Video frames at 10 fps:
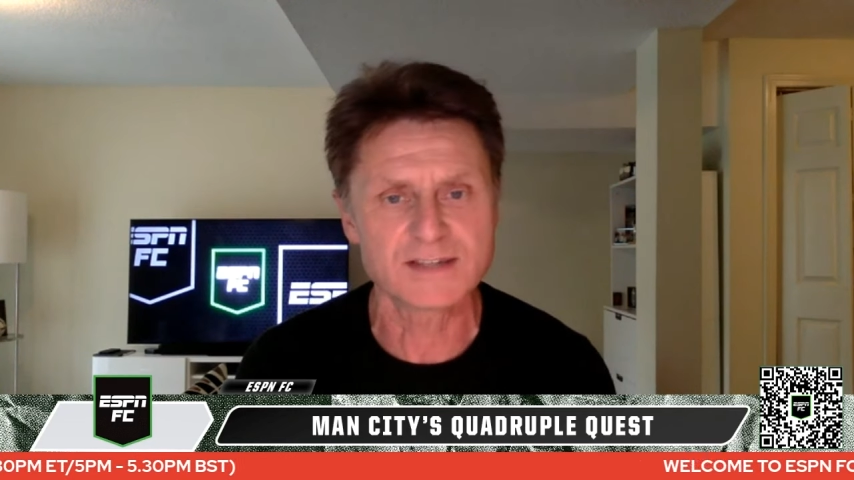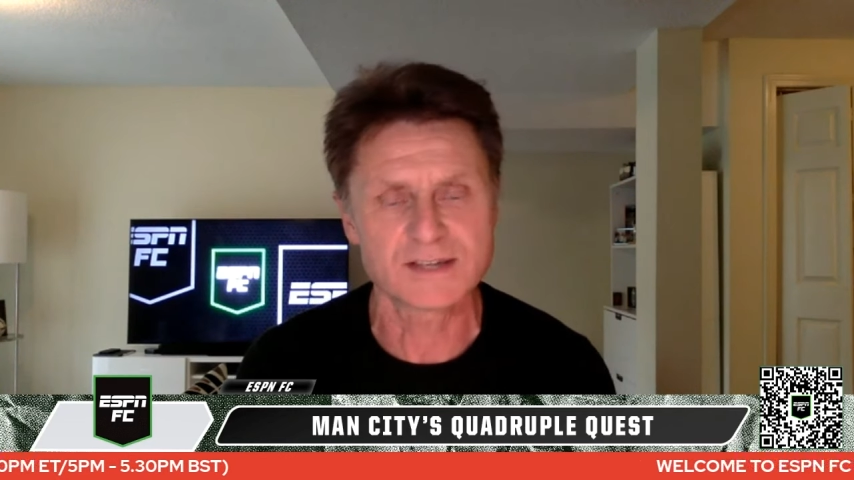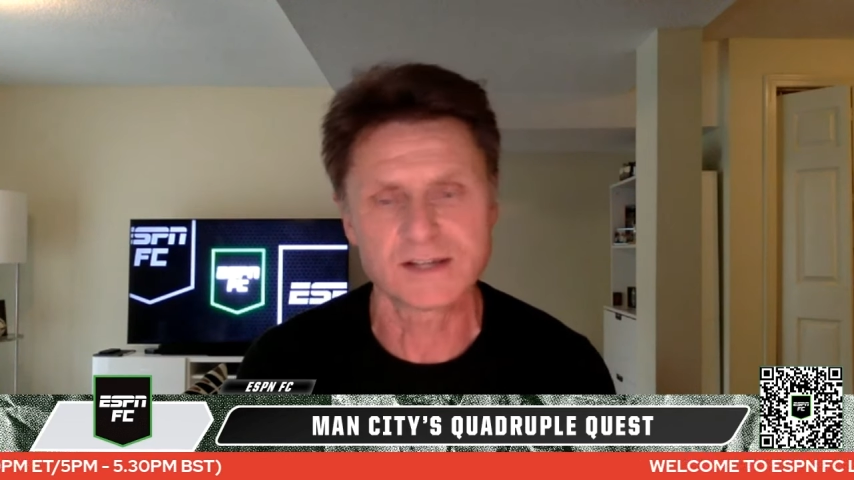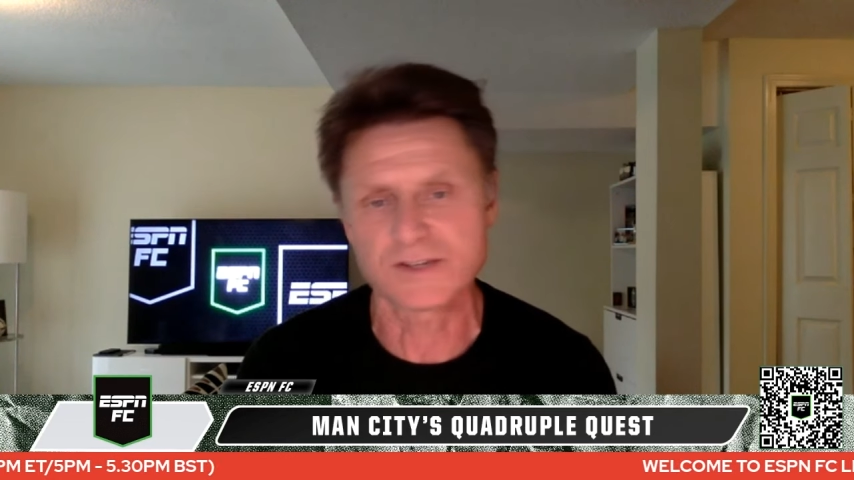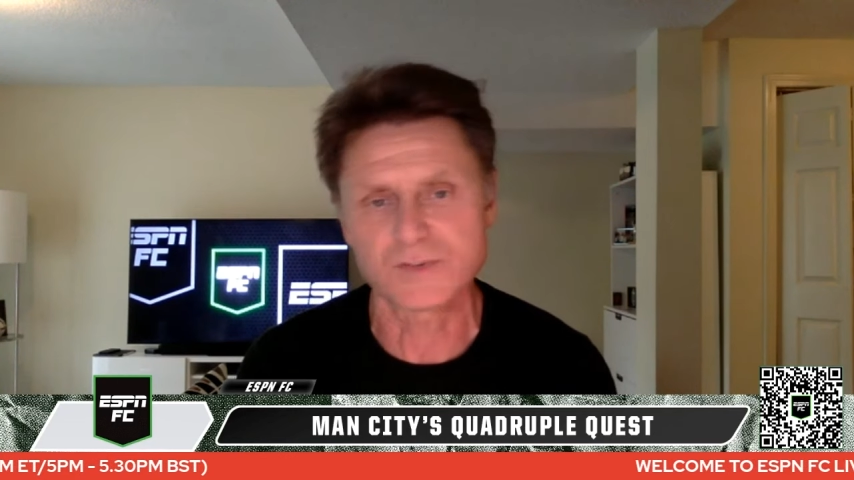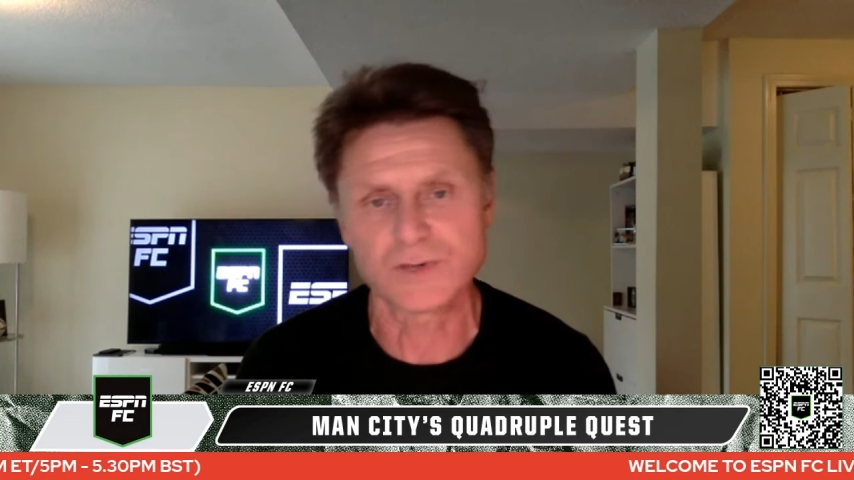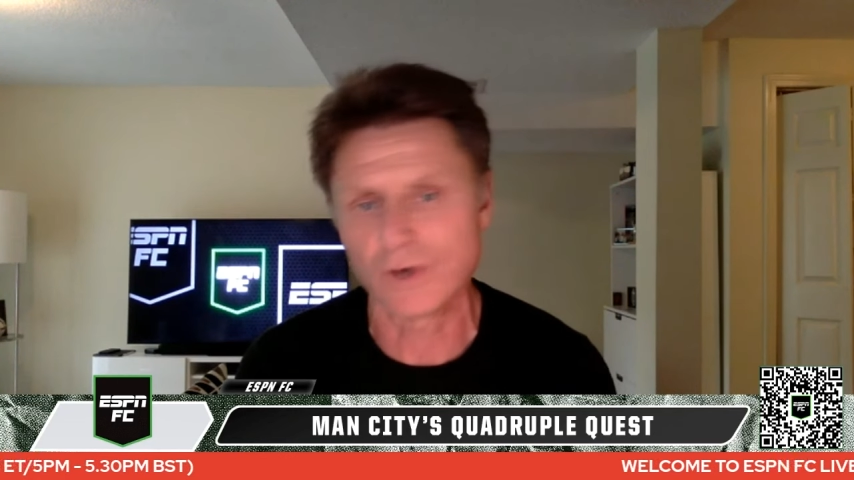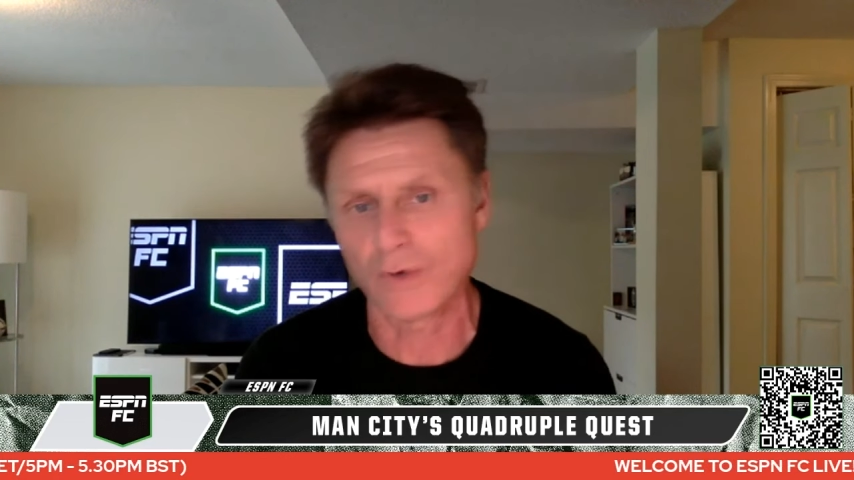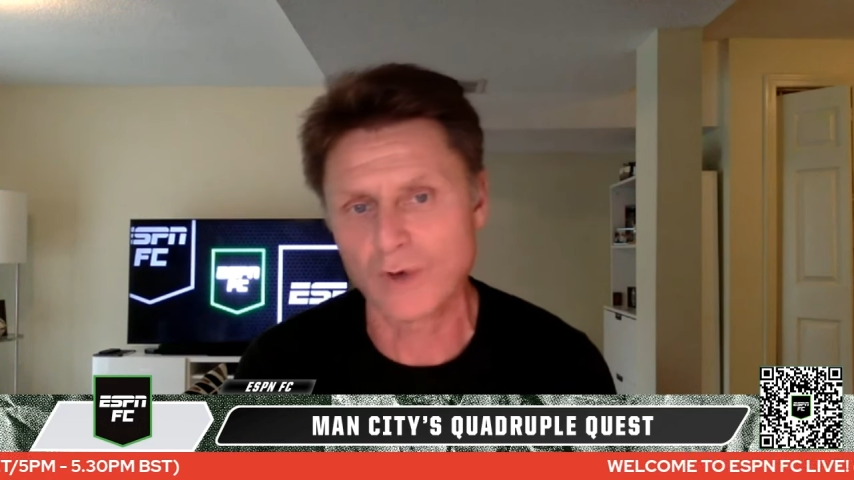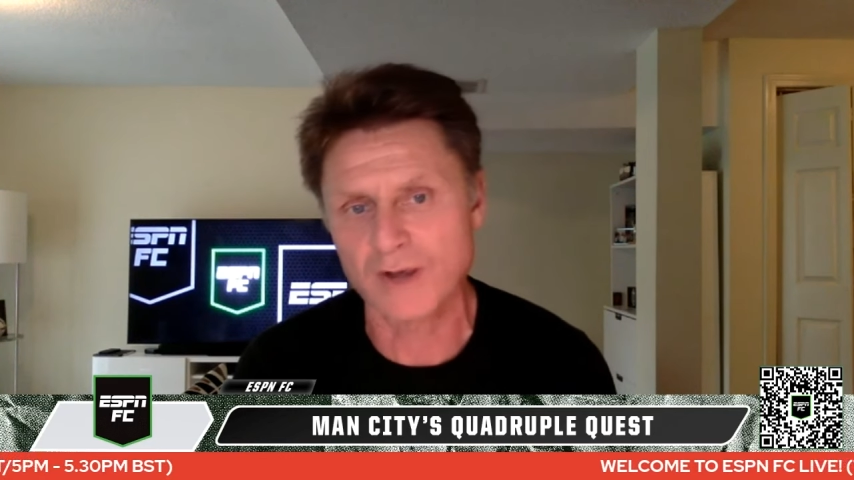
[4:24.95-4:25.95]
And as we
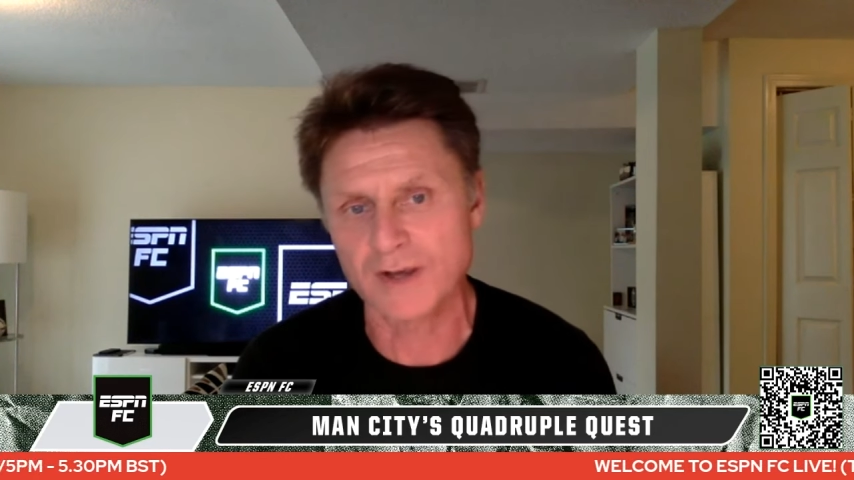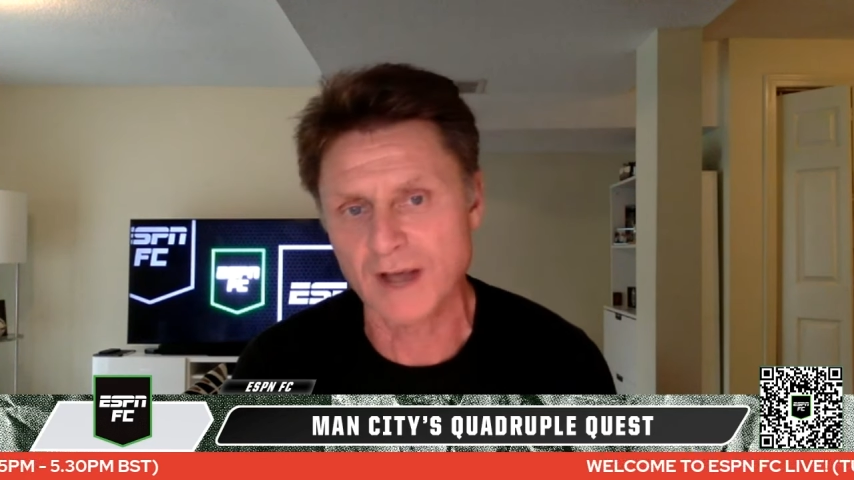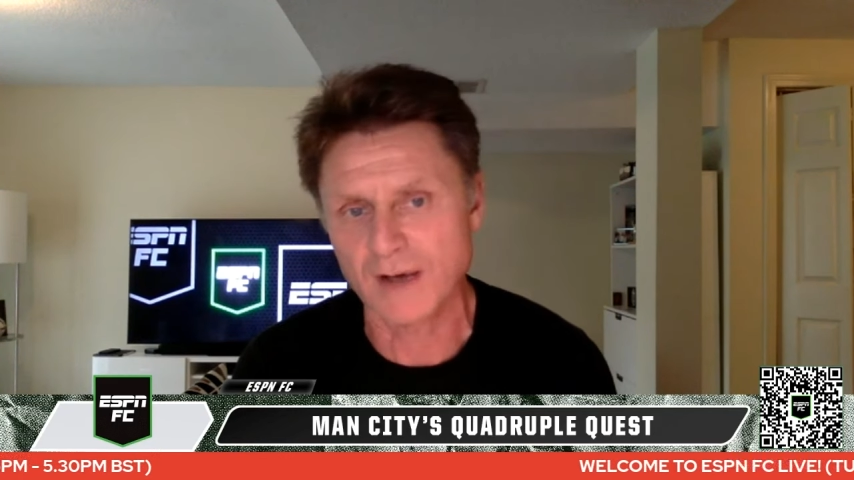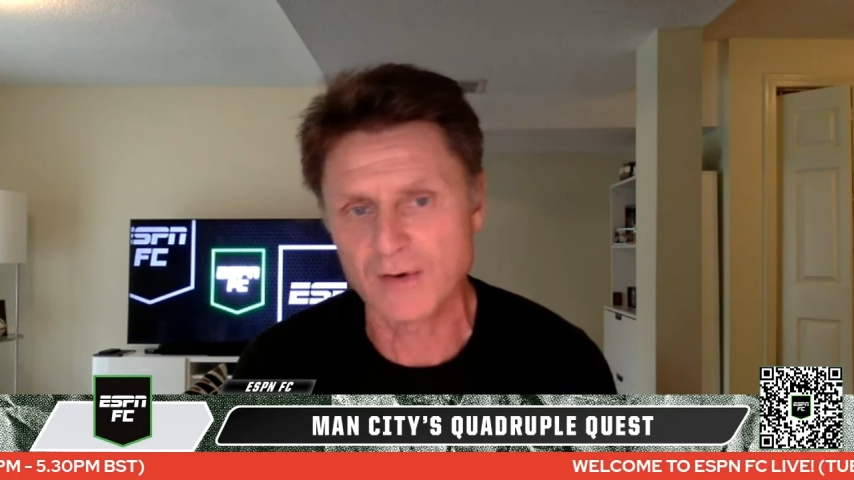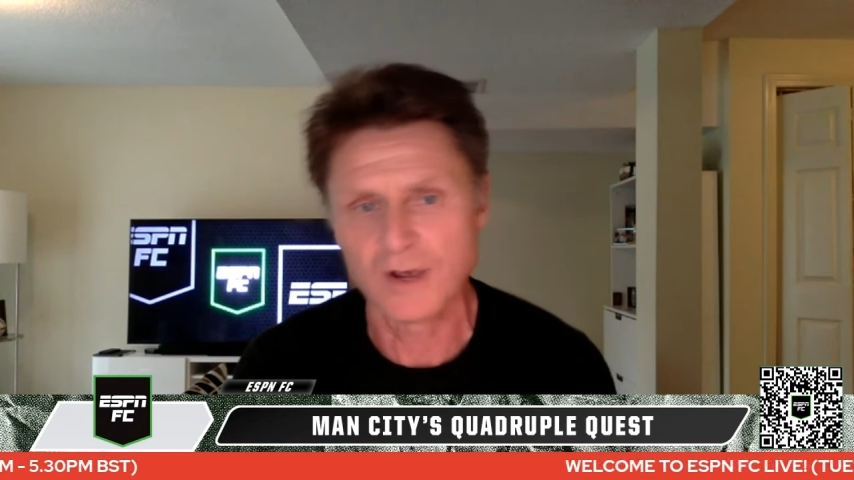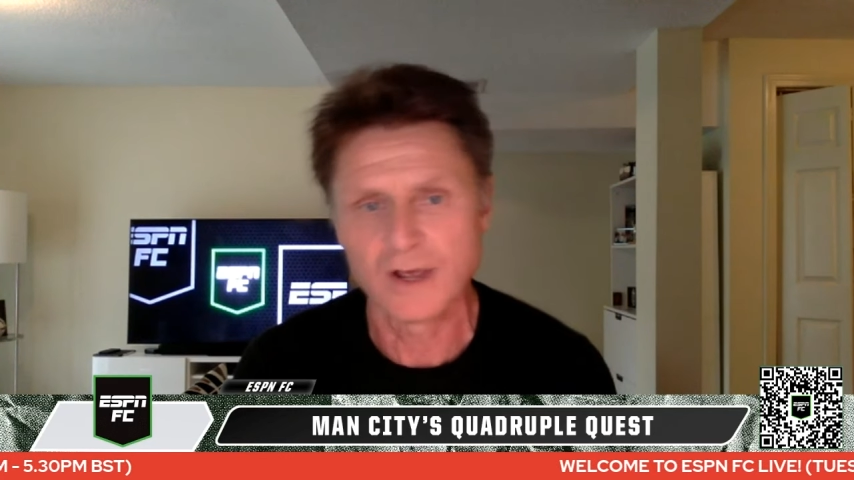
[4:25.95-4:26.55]
know right now,